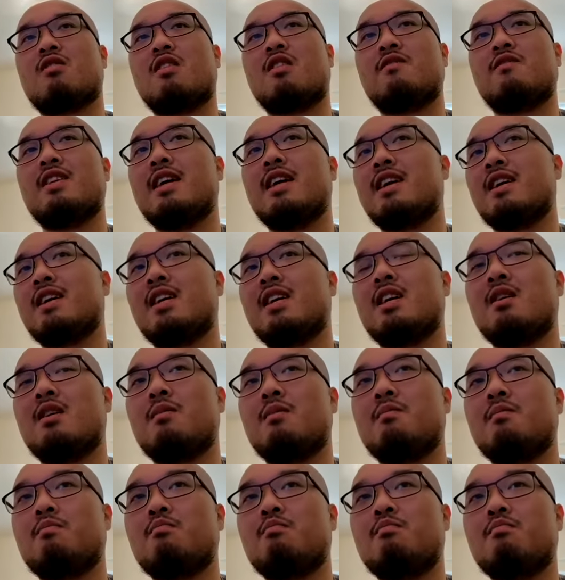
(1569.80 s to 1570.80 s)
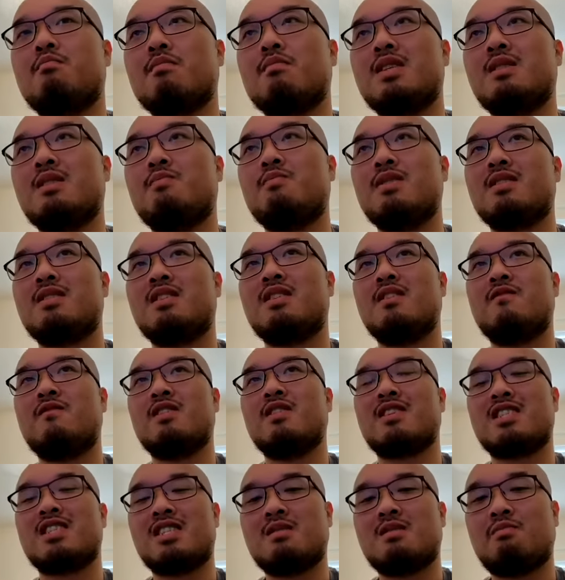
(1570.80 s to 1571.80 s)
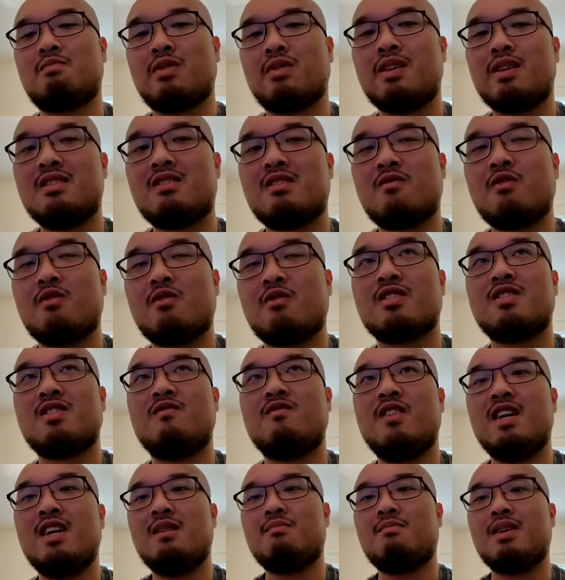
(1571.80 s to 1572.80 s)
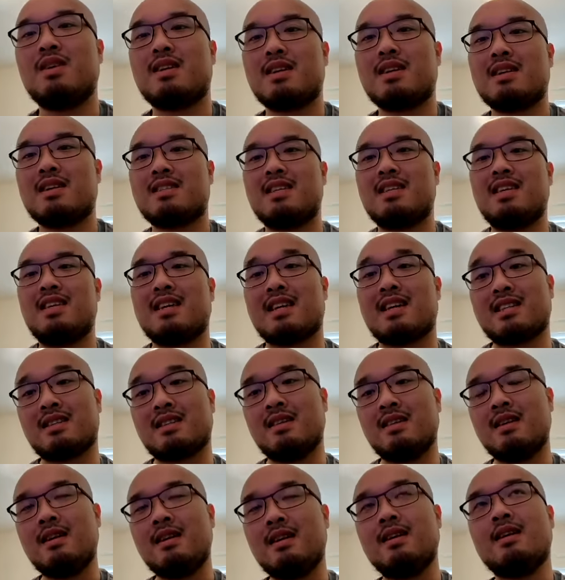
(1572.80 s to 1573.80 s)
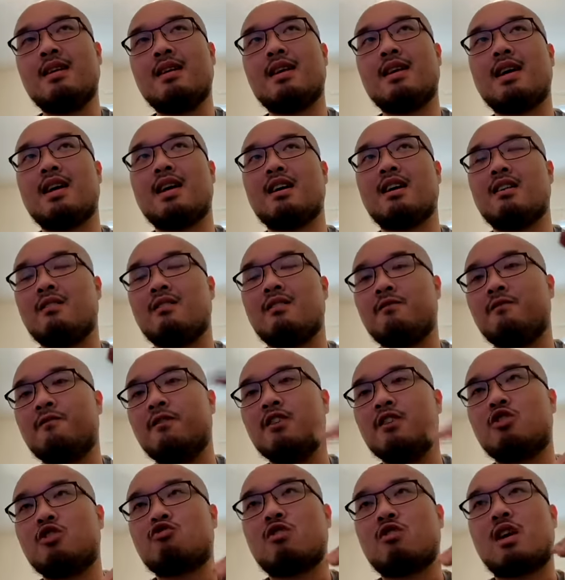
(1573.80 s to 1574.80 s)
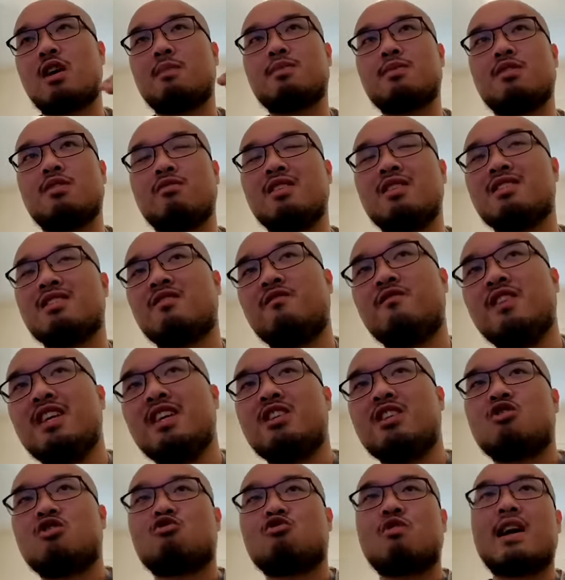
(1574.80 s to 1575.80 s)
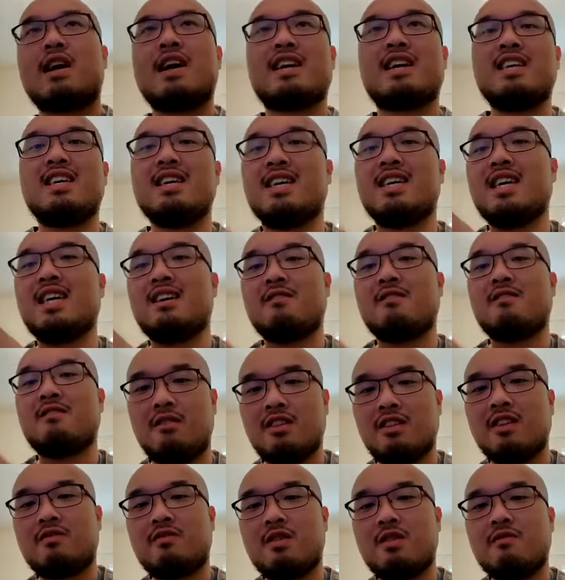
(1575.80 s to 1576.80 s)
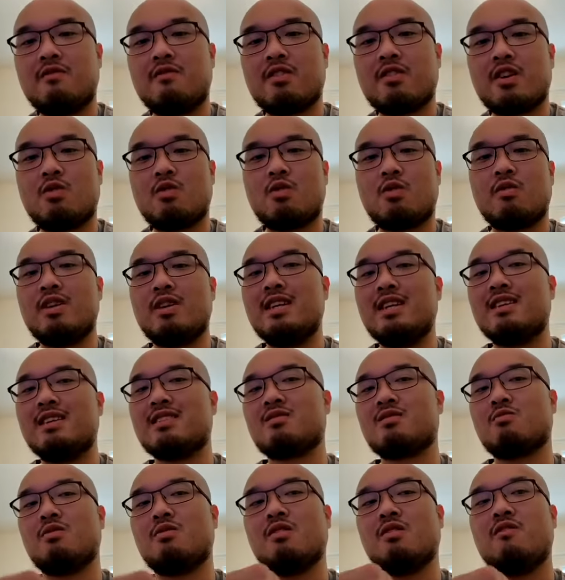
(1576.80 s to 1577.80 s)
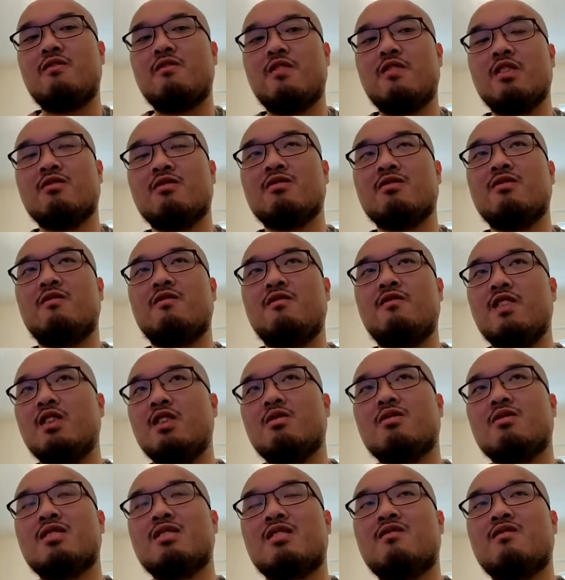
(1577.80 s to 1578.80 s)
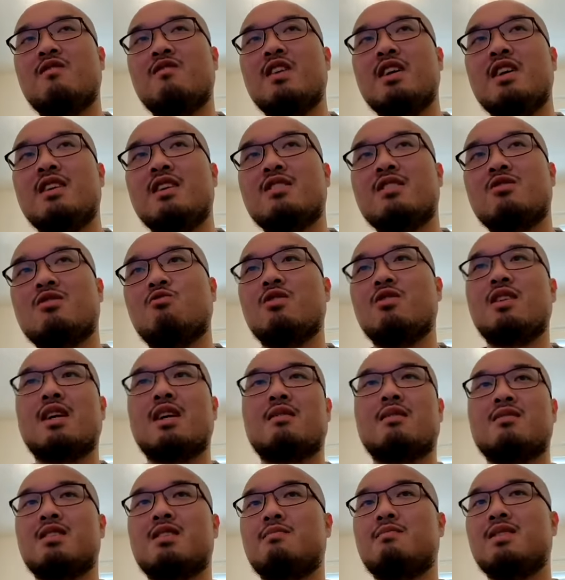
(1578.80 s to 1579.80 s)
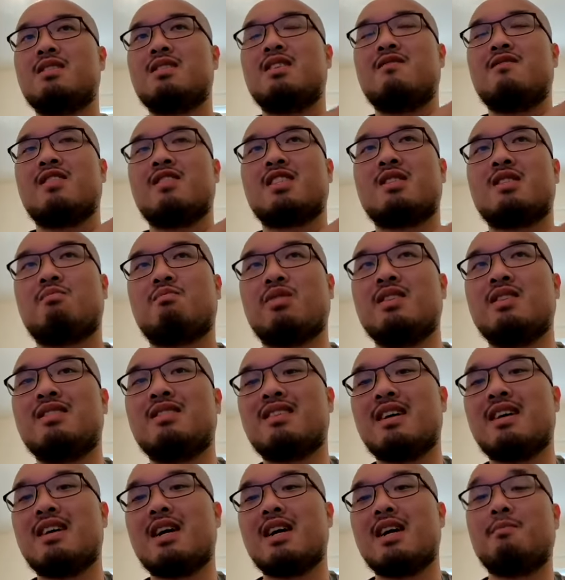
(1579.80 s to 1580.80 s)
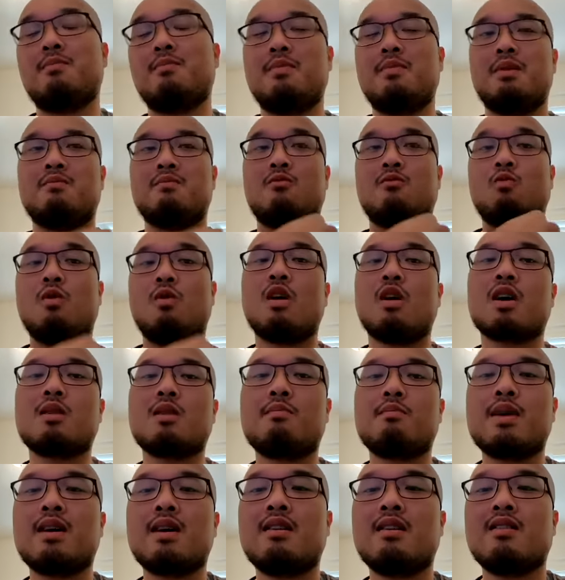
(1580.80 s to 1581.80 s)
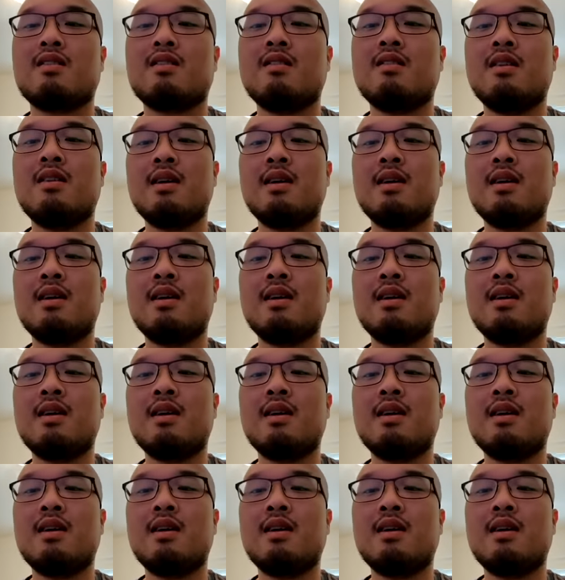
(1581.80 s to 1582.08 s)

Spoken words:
getting him specific splints for his feet because he has foot drop, so his feet drag. He can't lift them very well. He doesn't really feel his feet, so we got specific splints to help him walk better.